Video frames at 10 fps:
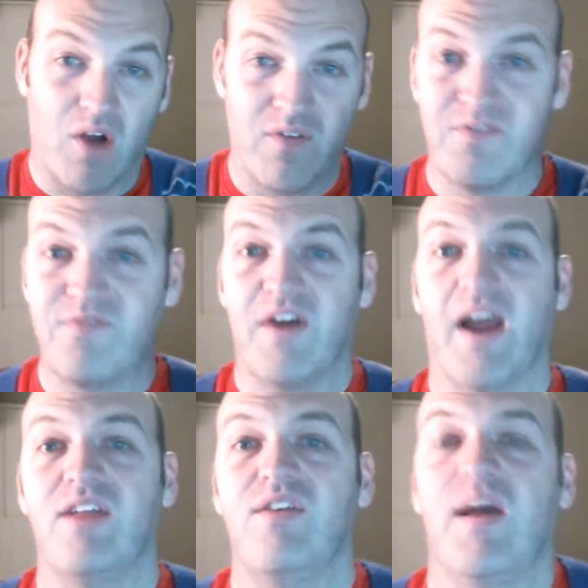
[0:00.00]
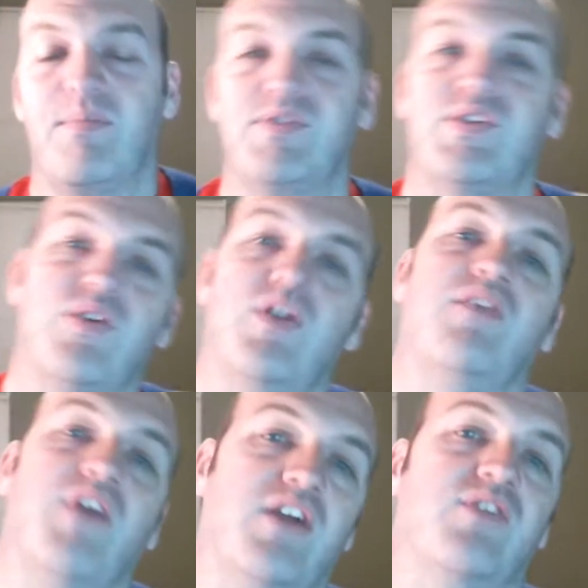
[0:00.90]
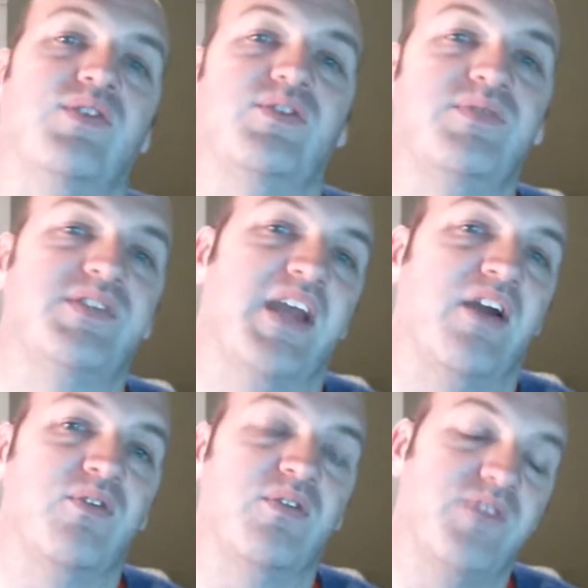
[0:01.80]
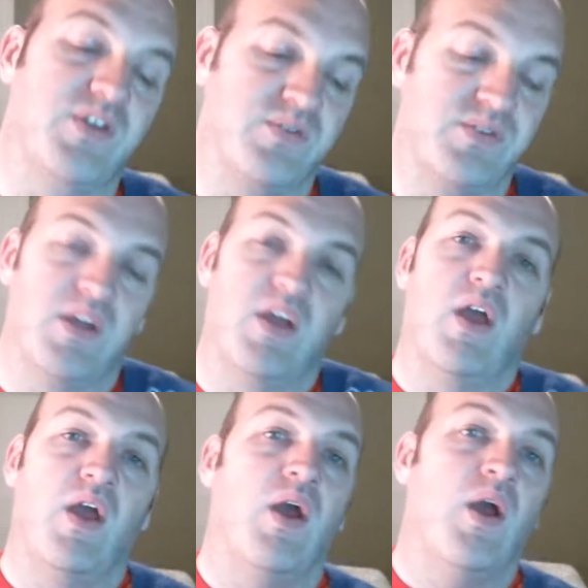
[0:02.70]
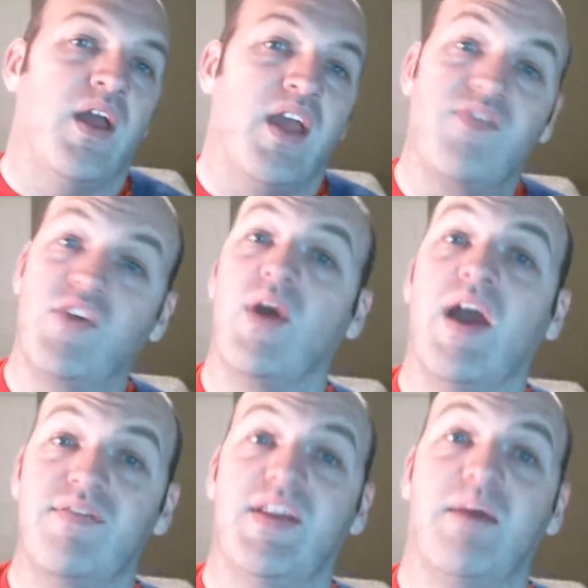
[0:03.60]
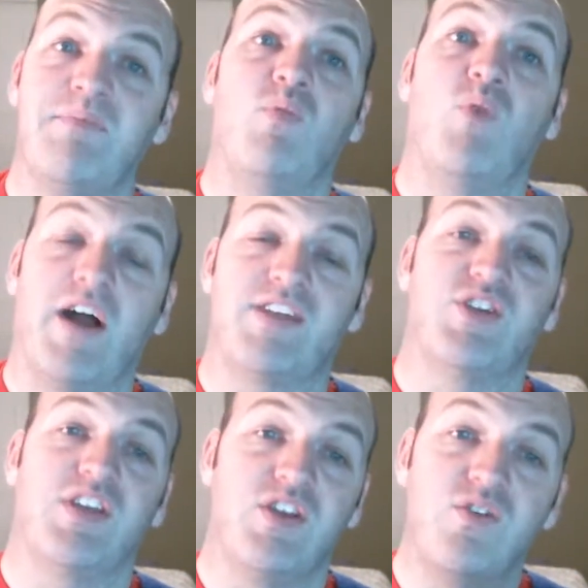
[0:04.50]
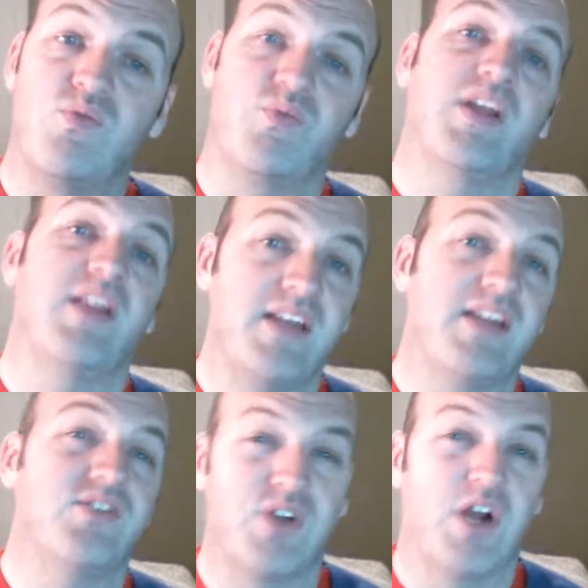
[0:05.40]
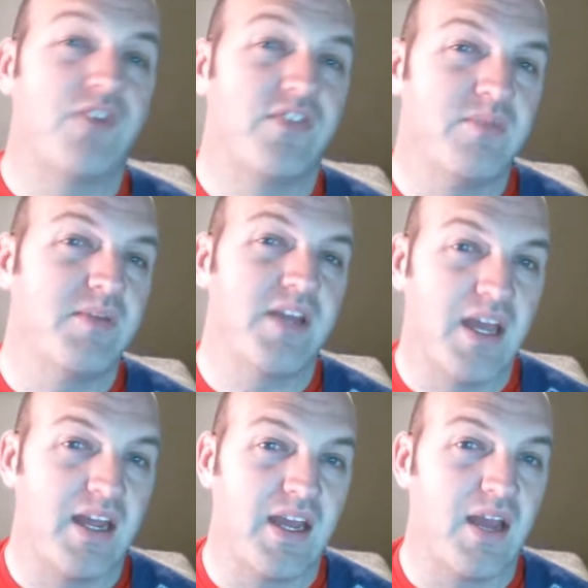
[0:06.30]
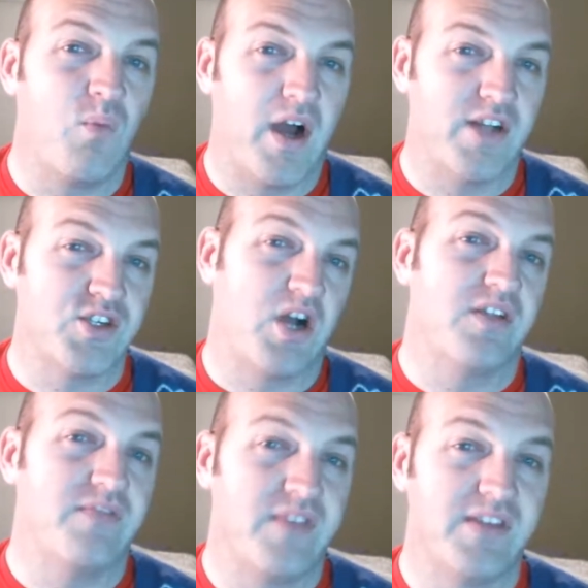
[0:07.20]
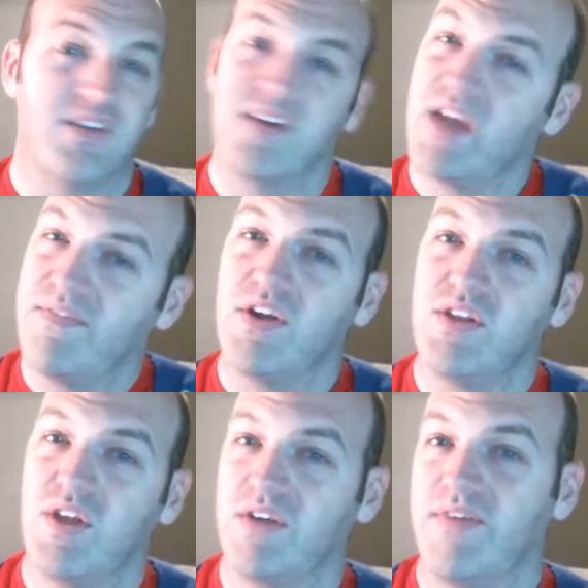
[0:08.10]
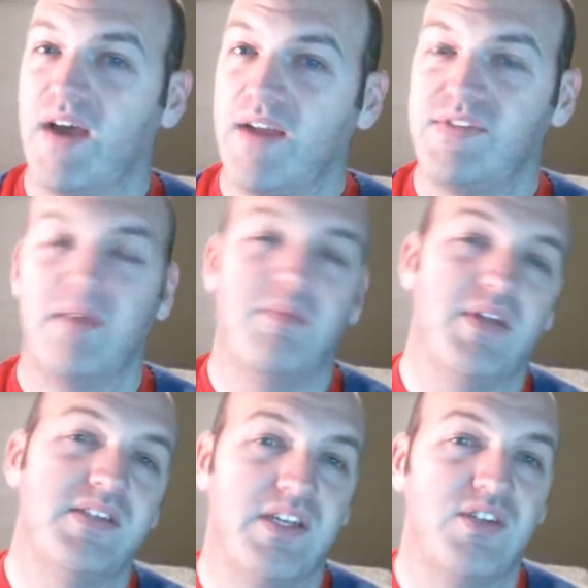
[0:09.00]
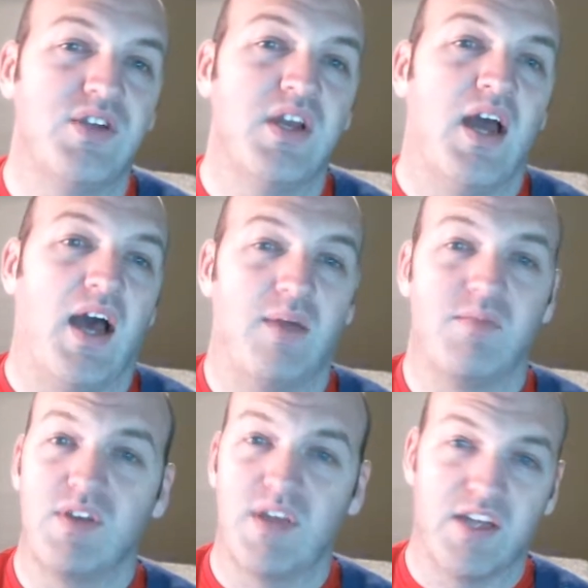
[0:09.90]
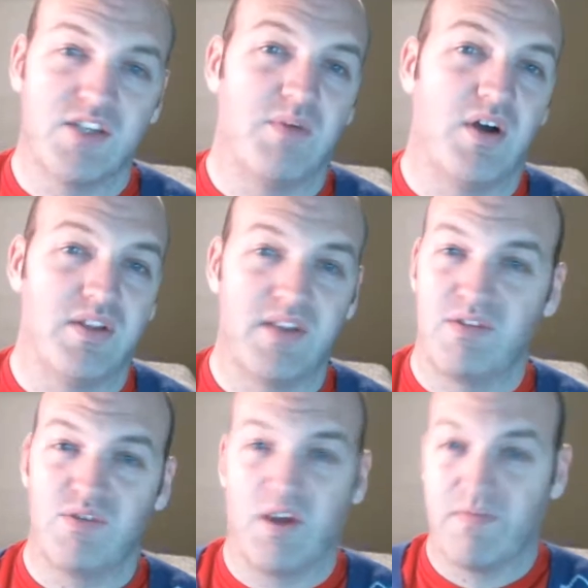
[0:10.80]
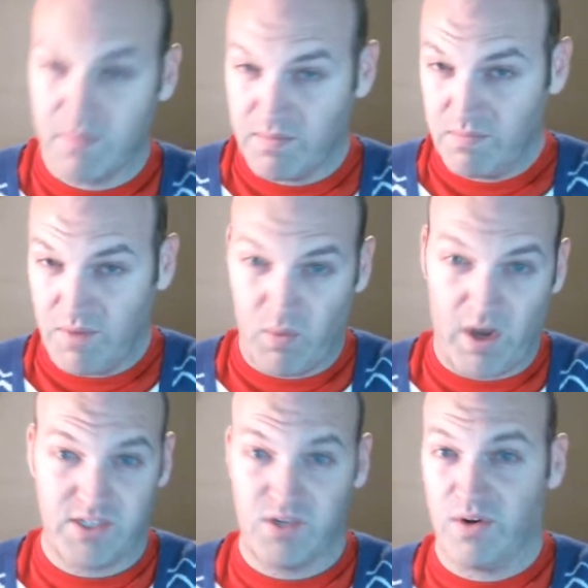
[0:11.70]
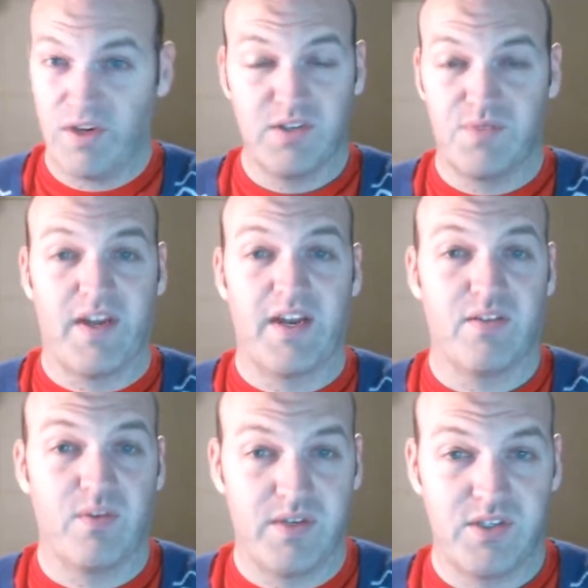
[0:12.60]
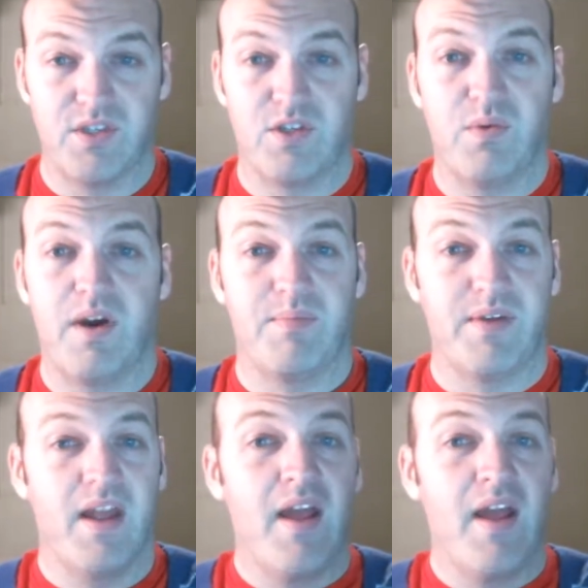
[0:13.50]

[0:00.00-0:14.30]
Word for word: final episode of our Christmas Carol reviews. If you have not been watching, you really need to start from the beginning and watch all of these. They're not very long, five, ten minutes each. Um, you can catch them all. They don't have to be watching or you can just find out the ones that you want. But